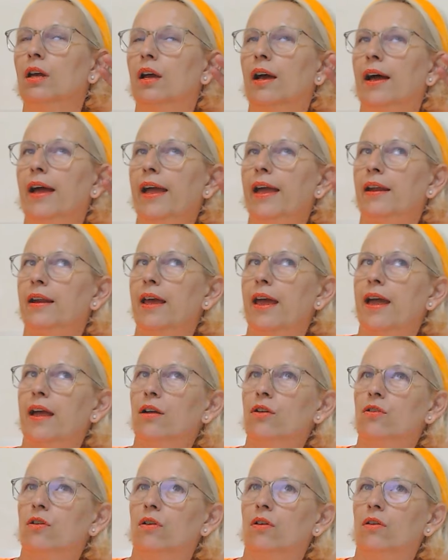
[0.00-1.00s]
an
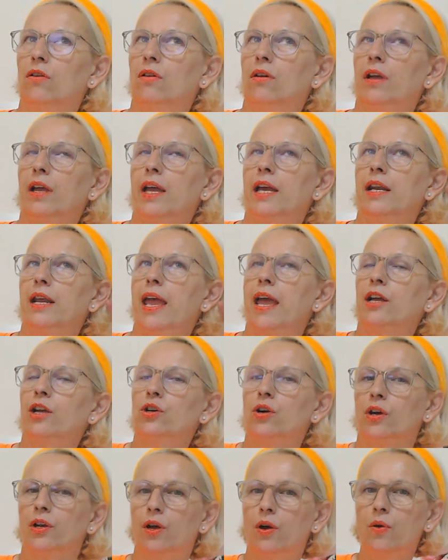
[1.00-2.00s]
echo, an echo,
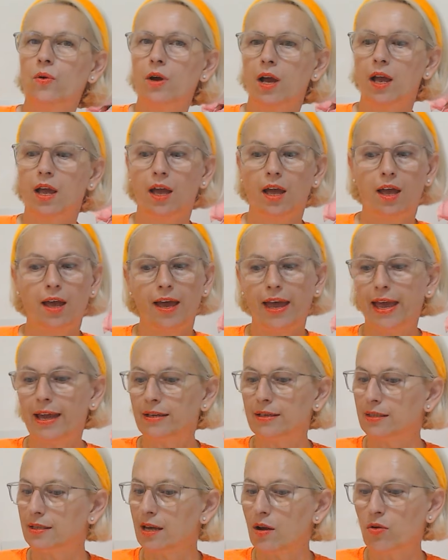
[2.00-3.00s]
you know.
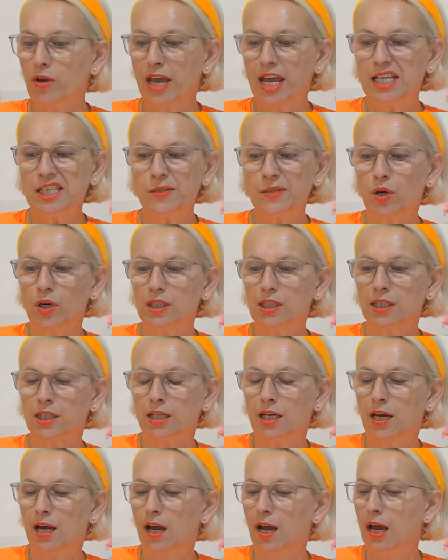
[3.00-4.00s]
And now guess what?
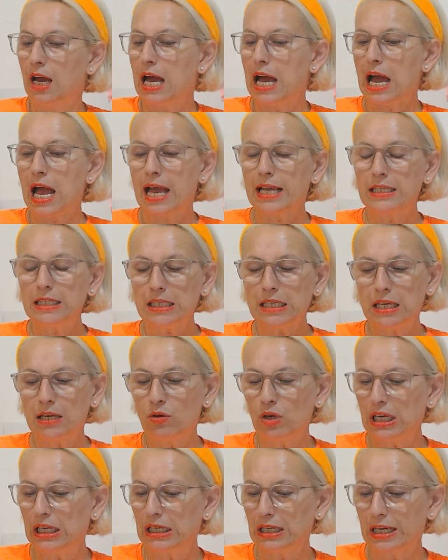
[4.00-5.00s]
I see you
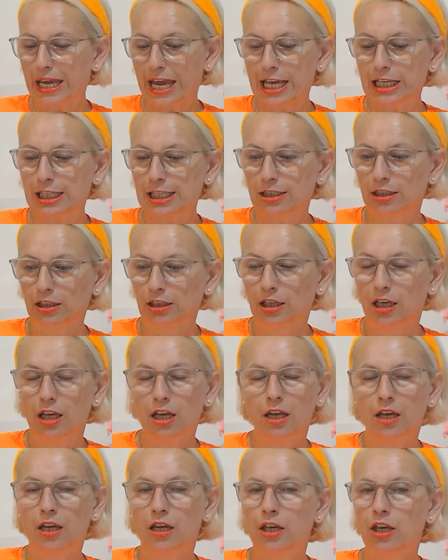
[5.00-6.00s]
in a castle.
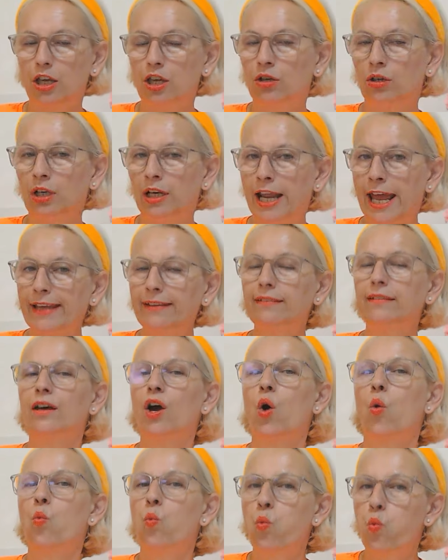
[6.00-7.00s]
Your net
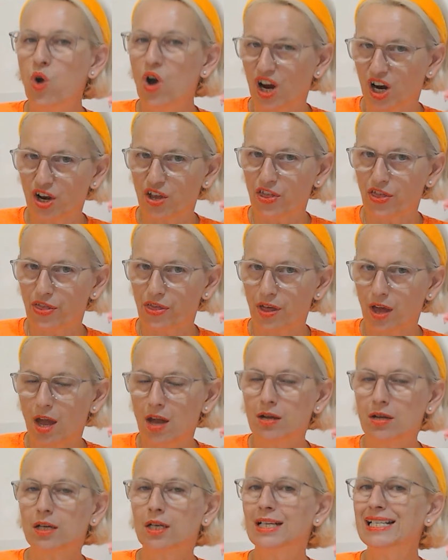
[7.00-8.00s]
worth
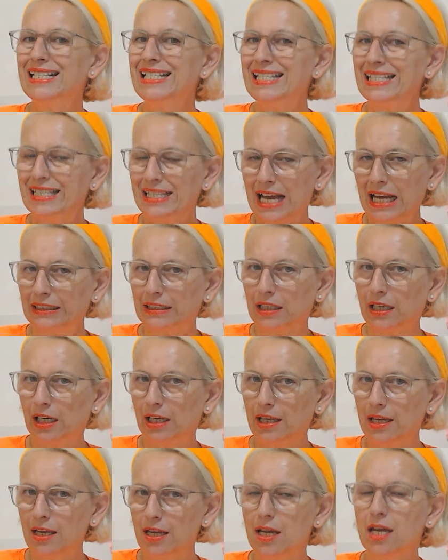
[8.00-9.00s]

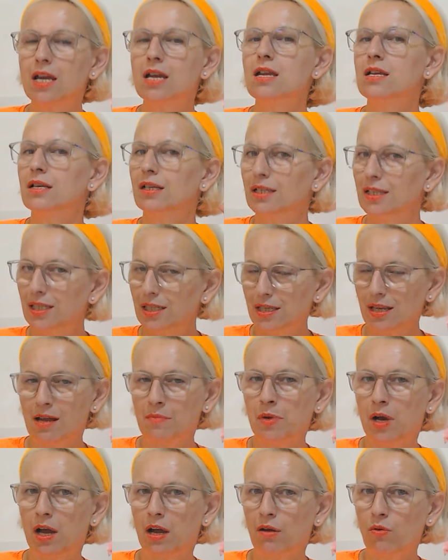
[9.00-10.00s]
suddenly,
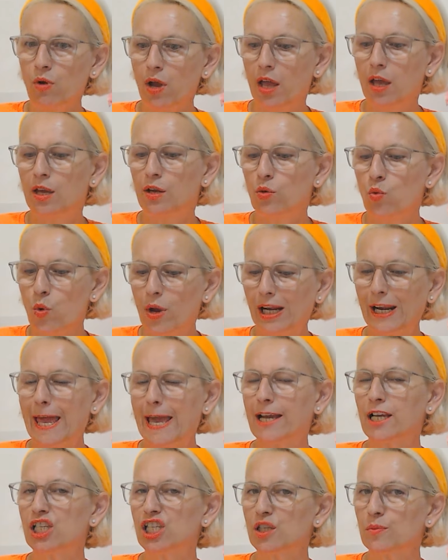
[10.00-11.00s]
somehow, will
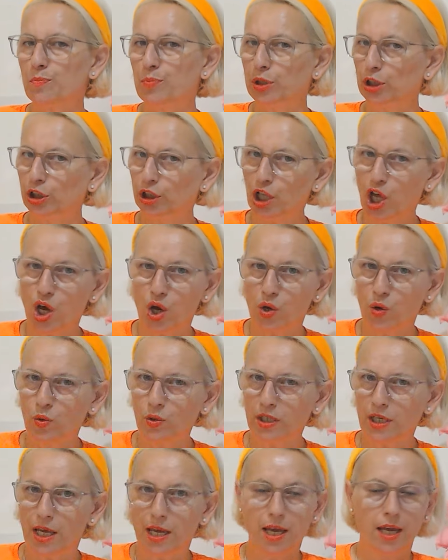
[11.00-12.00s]
explode
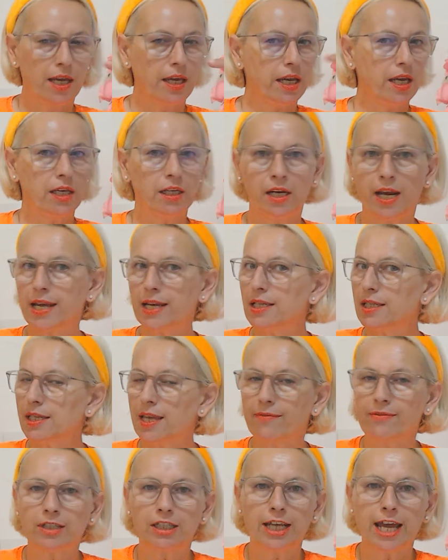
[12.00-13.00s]
in the next
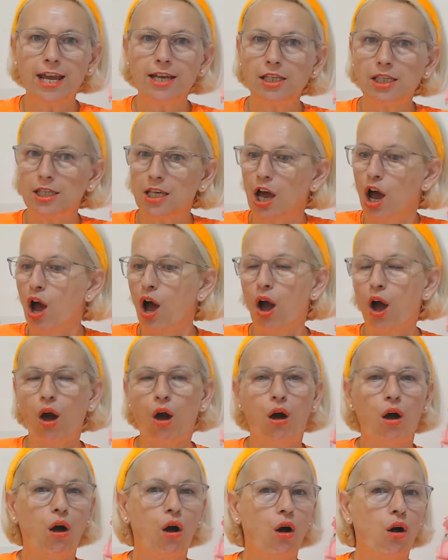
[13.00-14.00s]
seven days
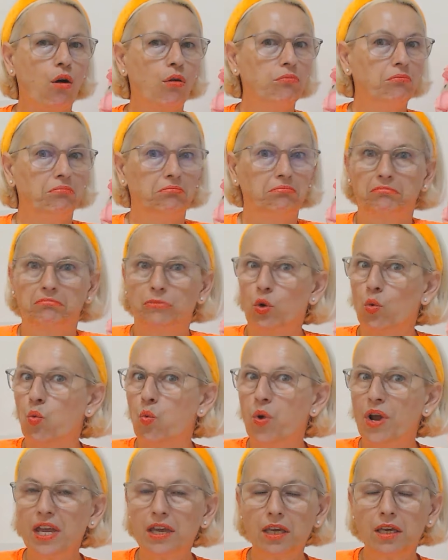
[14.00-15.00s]
or
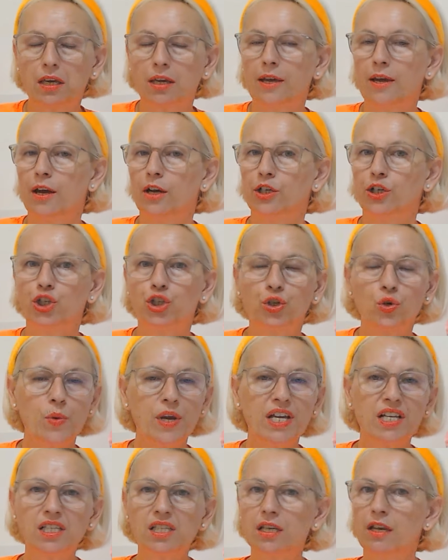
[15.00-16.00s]
week, two
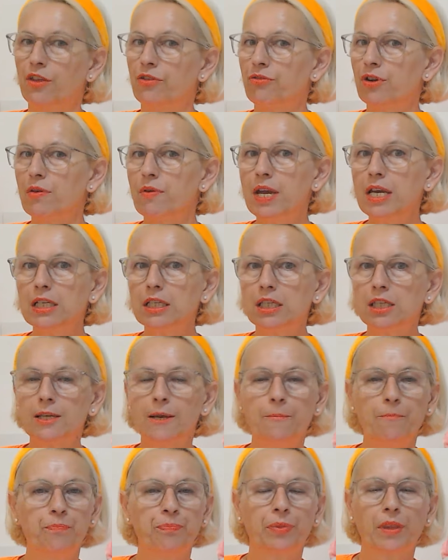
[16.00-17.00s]
weeks, three weeks,
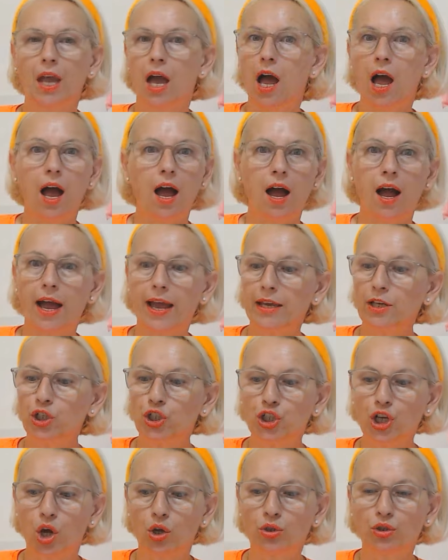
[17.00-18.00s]
I
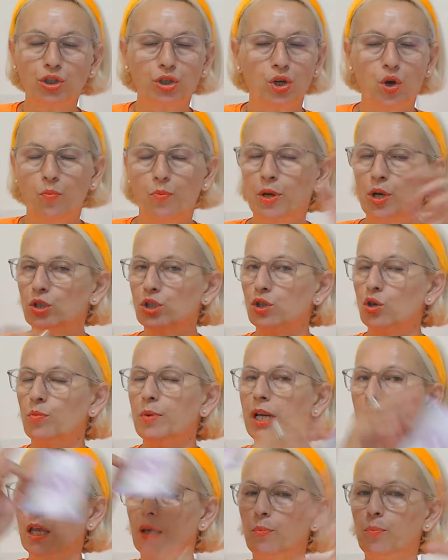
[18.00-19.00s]
don't know because nobody
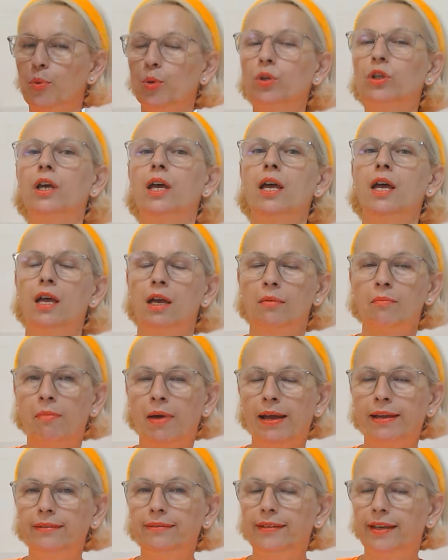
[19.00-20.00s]
can put
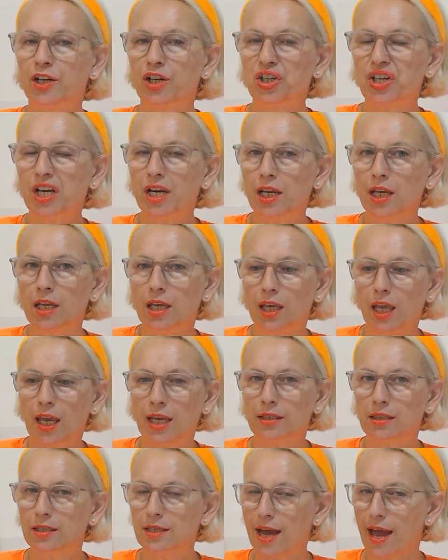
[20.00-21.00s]
my tarot reading in
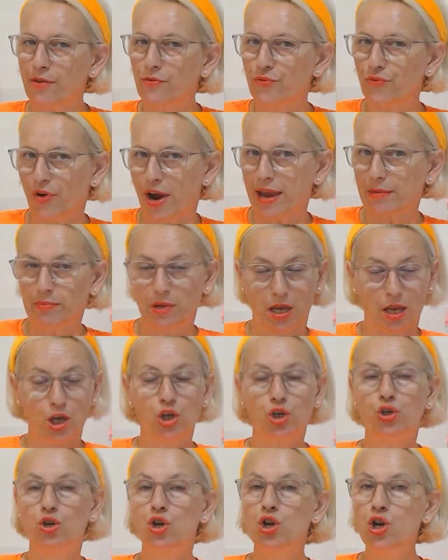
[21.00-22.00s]
the time frame.
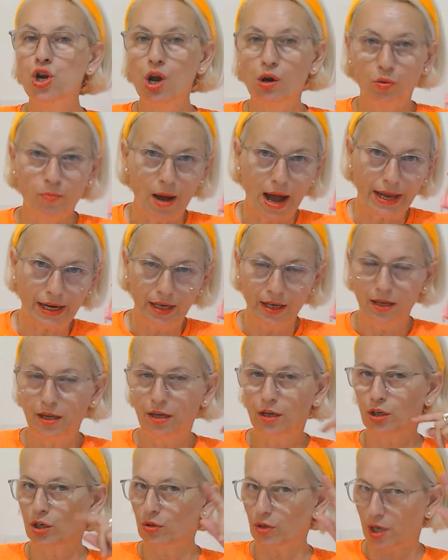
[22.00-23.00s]
Nobody,
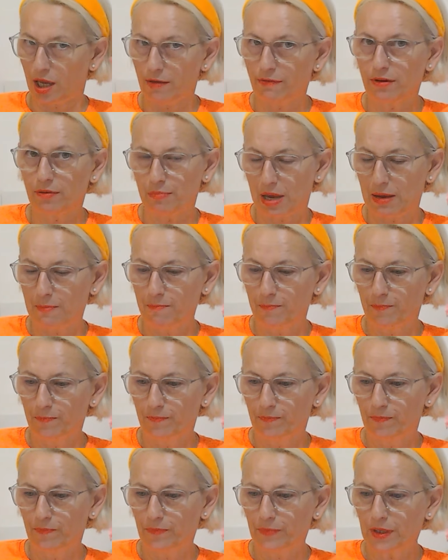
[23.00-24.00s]
not even me.
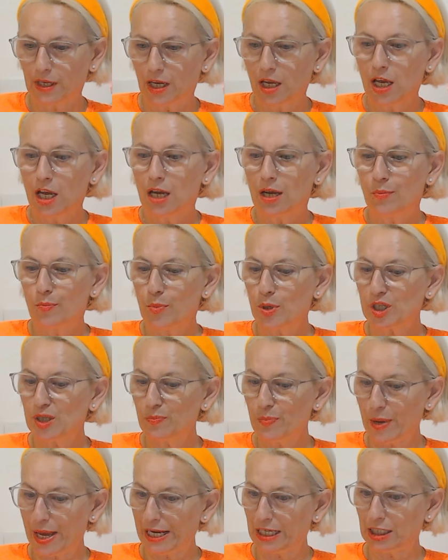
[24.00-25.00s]

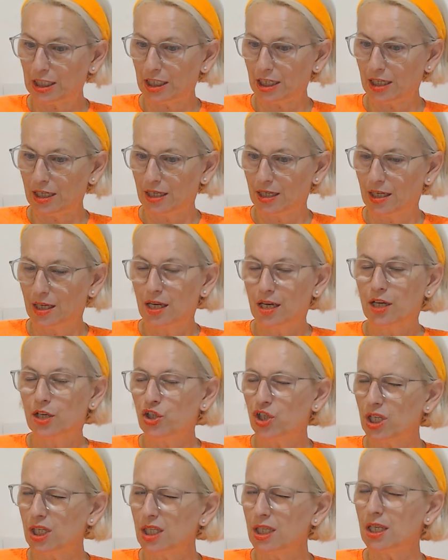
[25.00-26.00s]
Prosperity.
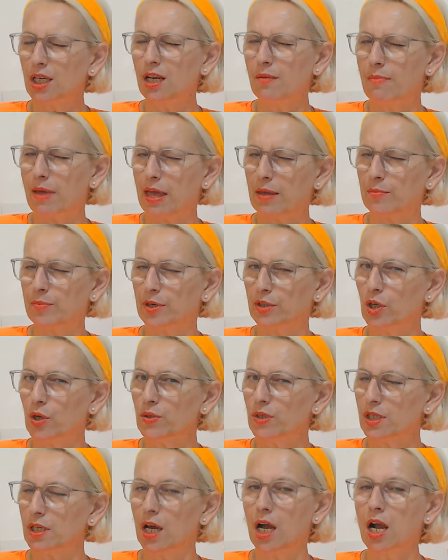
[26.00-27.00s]
Just remember
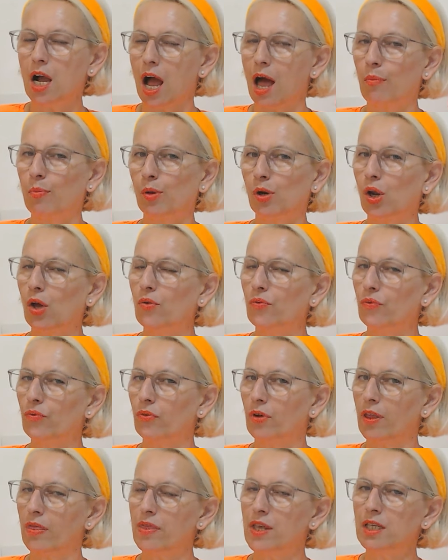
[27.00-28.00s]
those couple of
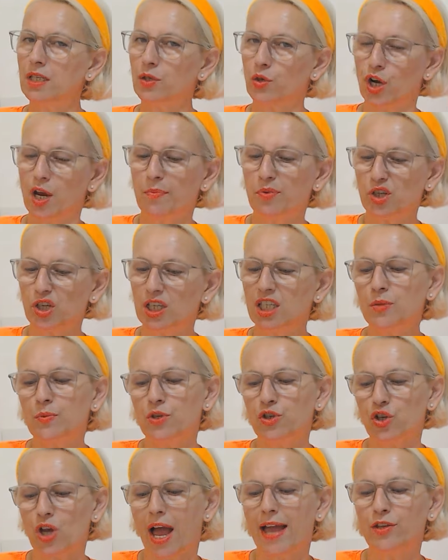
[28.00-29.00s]
descriptions
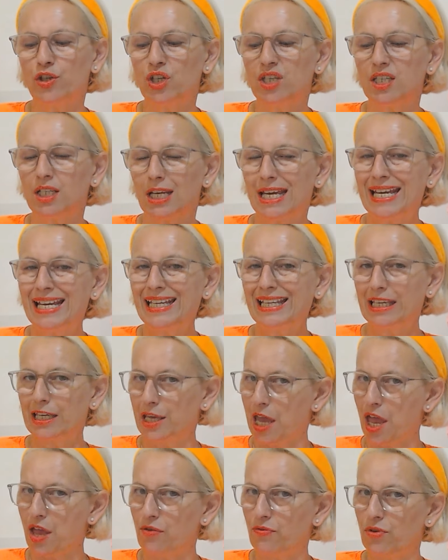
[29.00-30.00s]
which I just
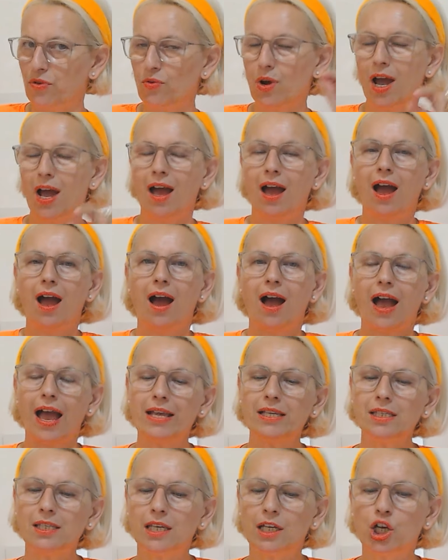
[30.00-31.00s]
gave you. I
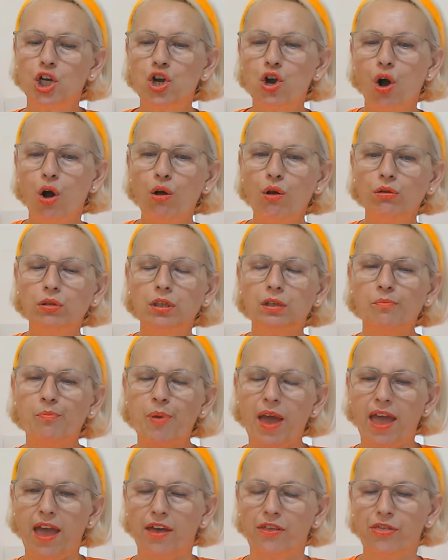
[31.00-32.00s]
see golden
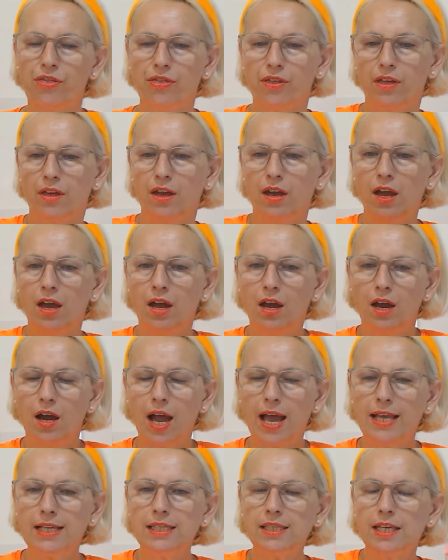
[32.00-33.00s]
path.
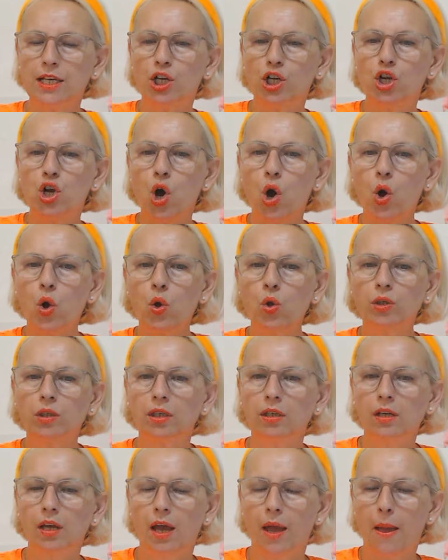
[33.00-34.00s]
I see
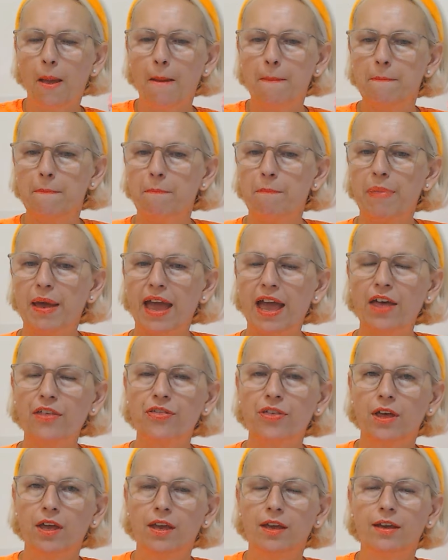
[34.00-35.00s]
golden path
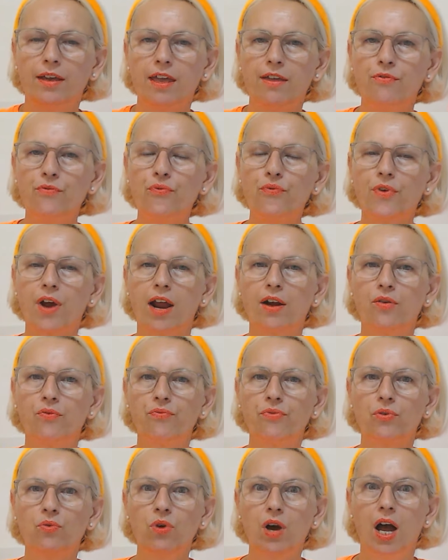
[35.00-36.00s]
in front of
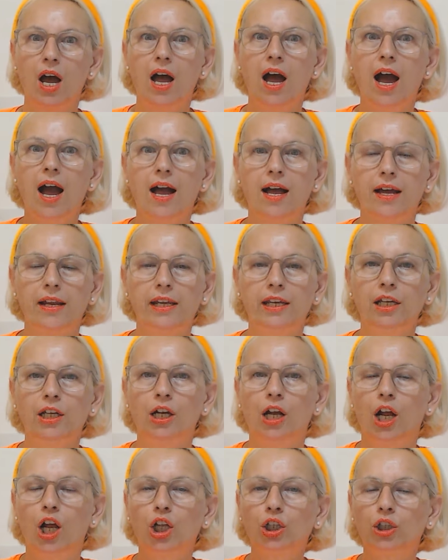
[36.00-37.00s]
you. Honey,
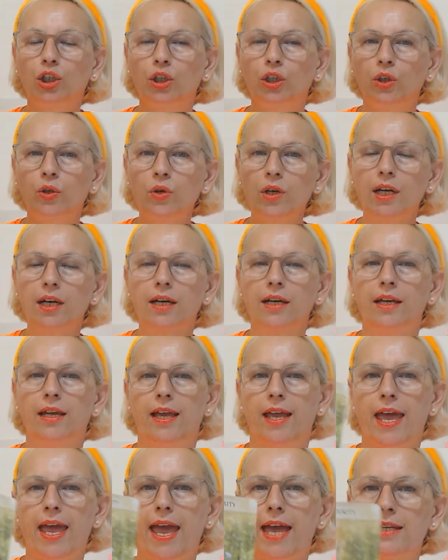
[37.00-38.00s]
look
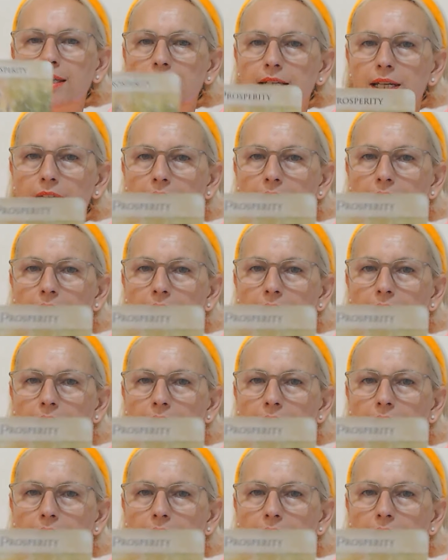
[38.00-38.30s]
at